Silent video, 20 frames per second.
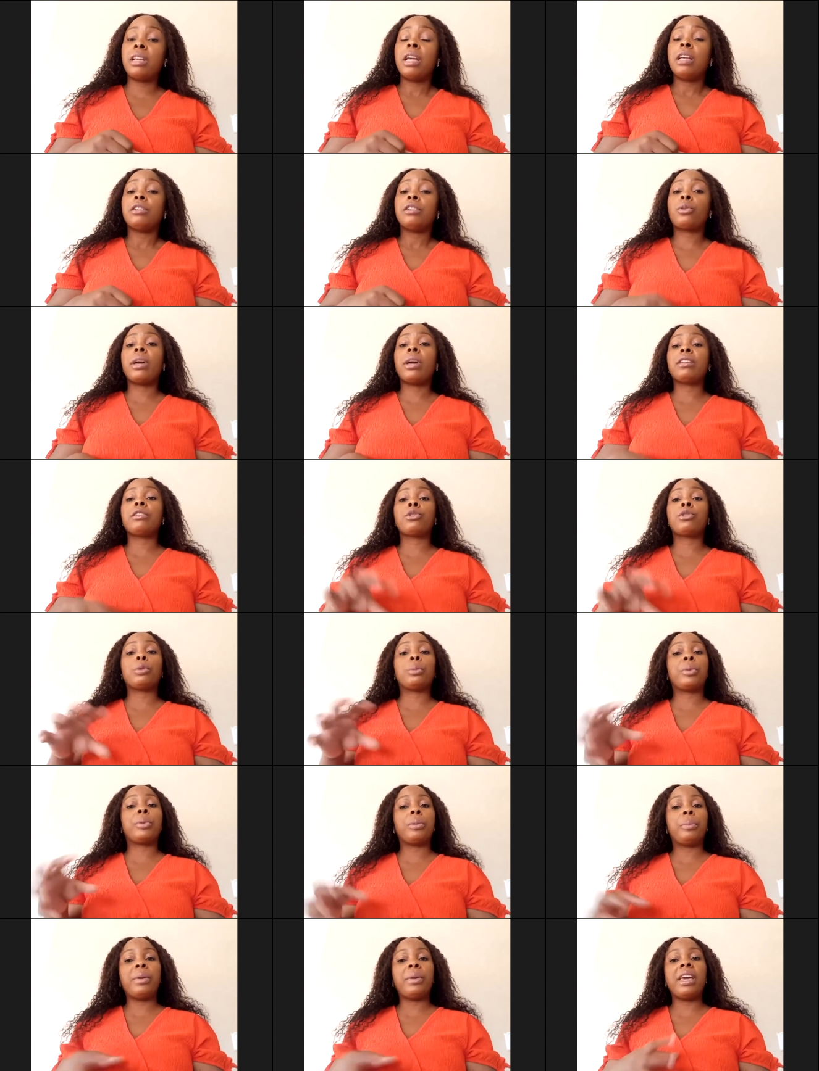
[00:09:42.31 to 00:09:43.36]
so as to
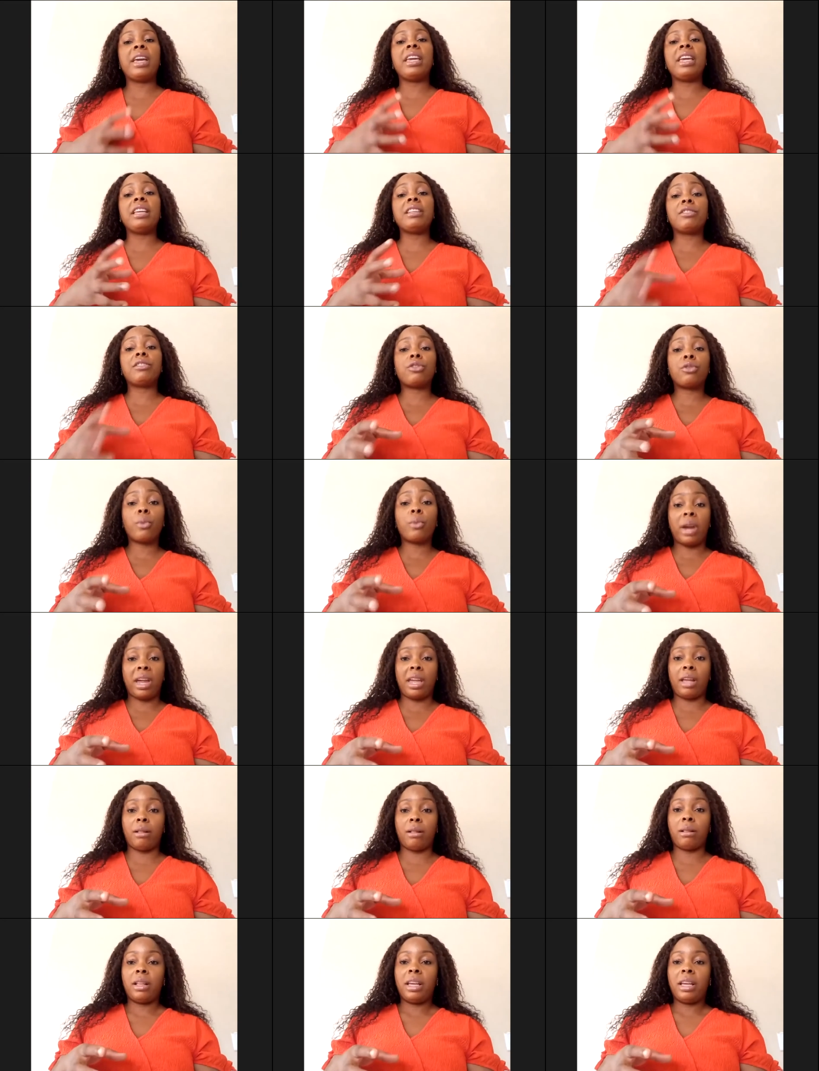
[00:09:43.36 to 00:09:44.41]
prepare
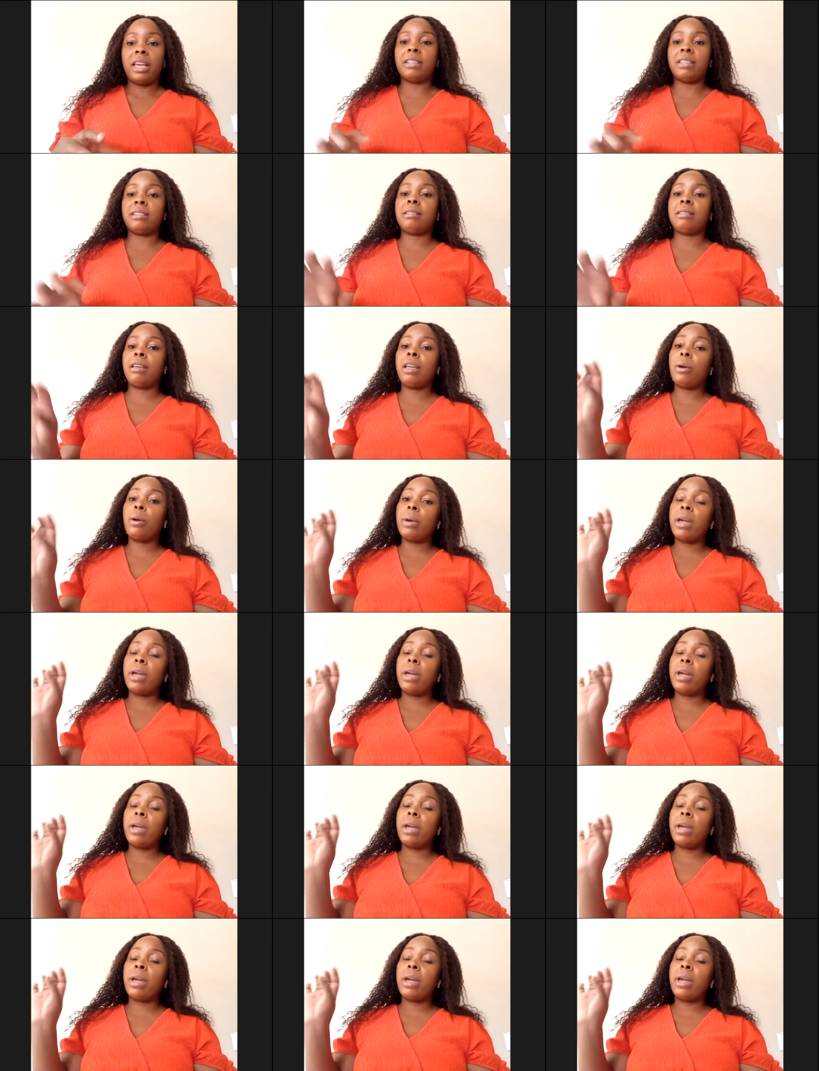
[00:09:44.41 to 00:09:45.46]
Israel as they were
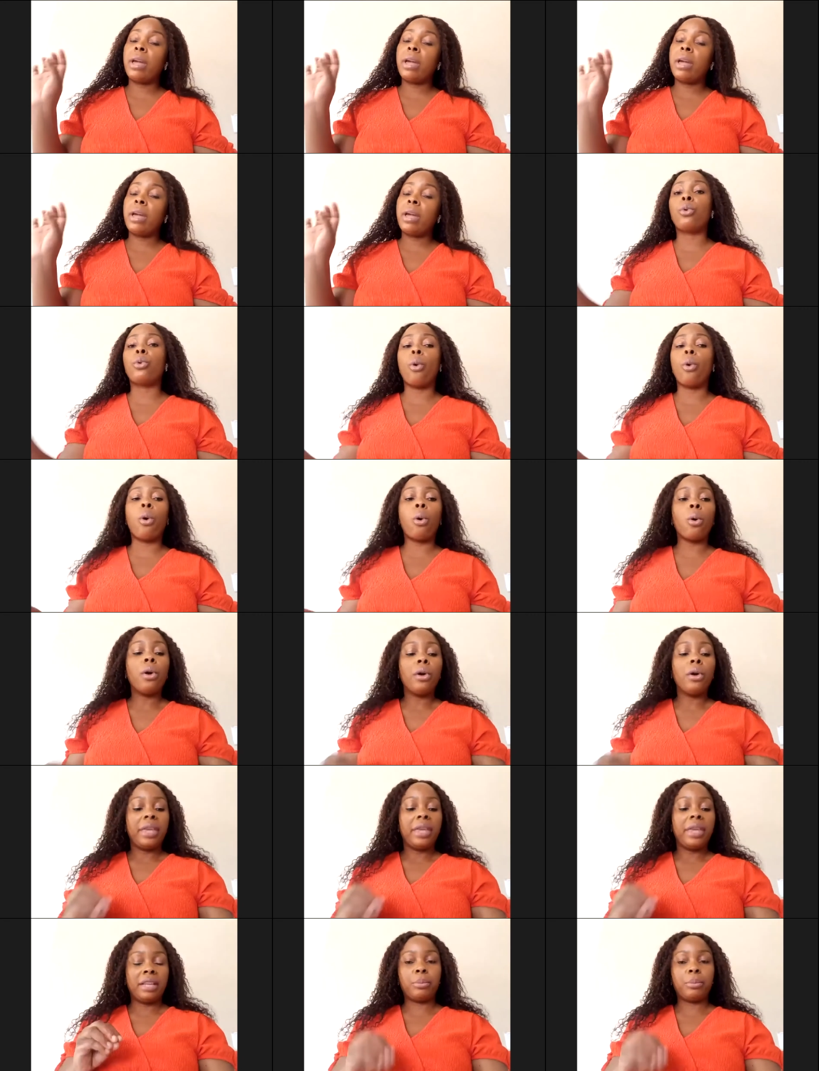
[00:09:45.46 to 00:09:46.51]
about to go
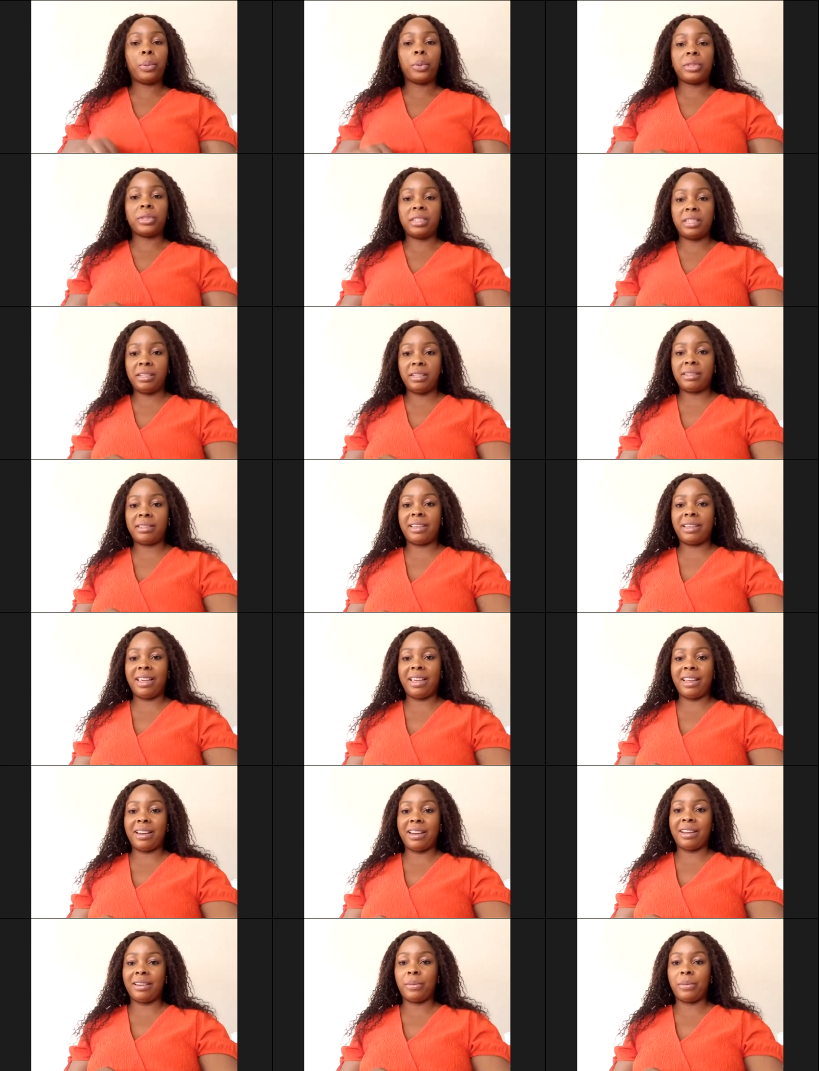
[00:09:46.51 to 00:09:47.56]
and possess
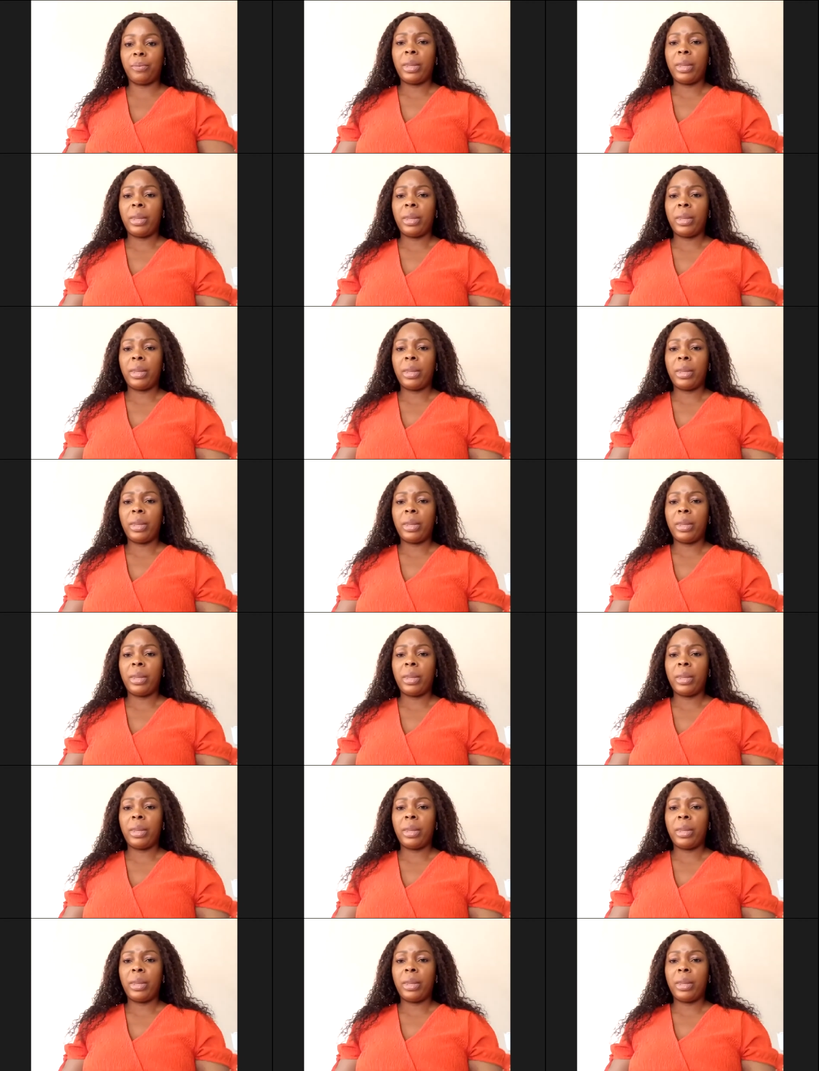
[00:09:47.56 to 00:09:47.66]
Canaan.